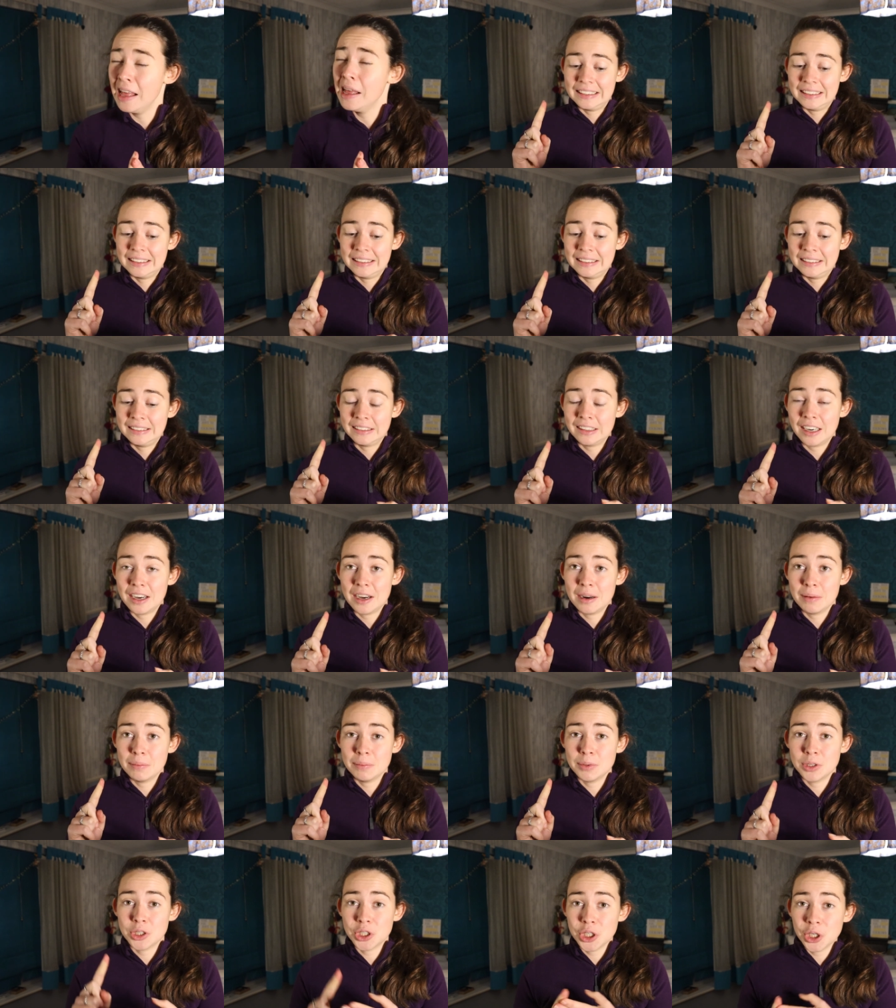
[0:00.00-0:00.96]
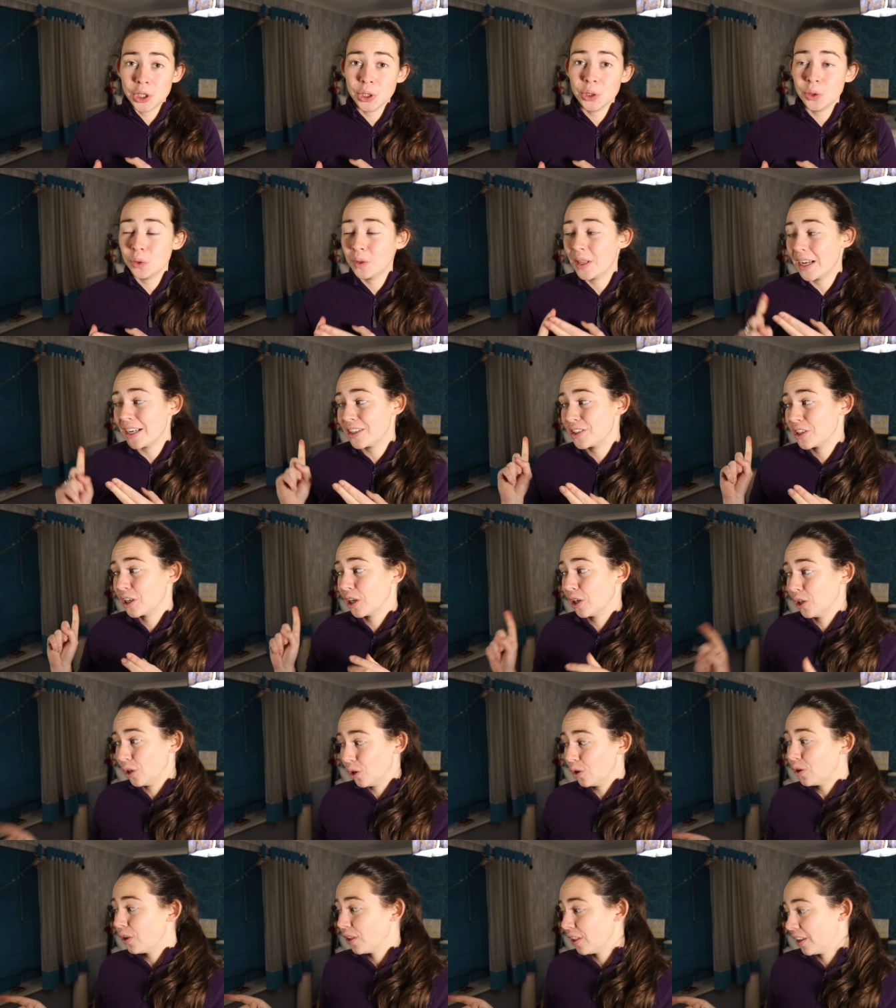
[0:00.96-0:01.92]
and number two, that took
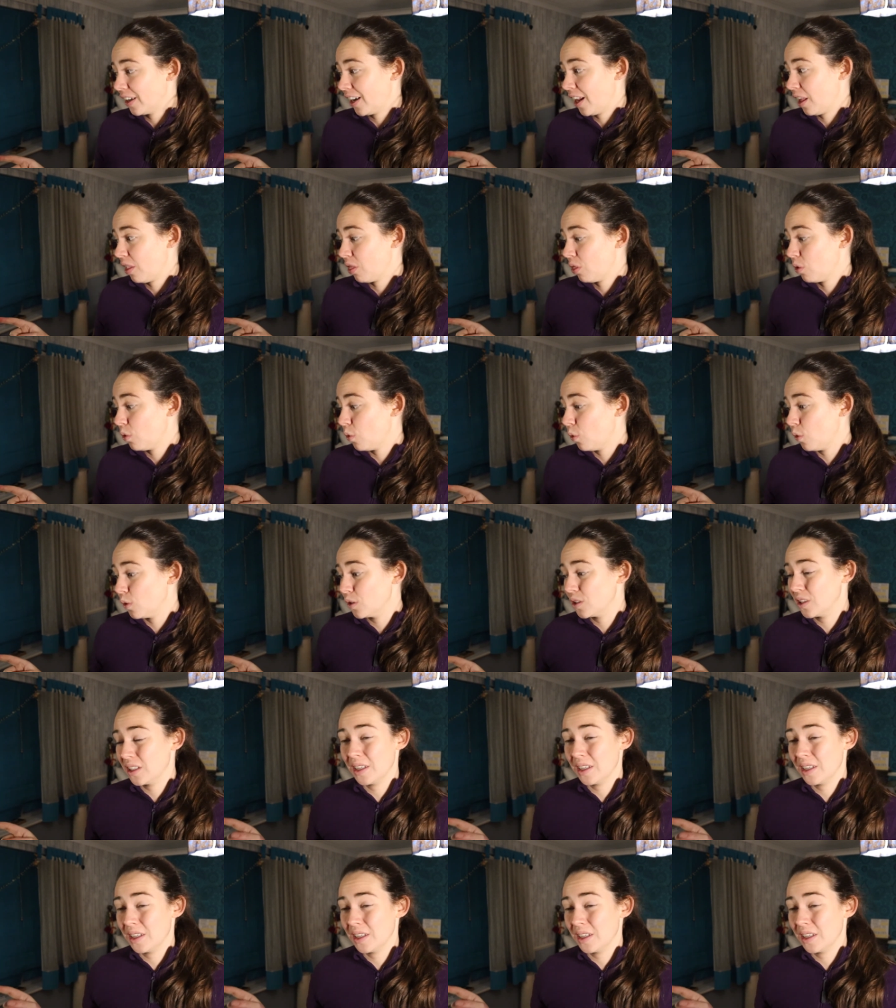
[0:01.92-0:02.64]
longer than I thought,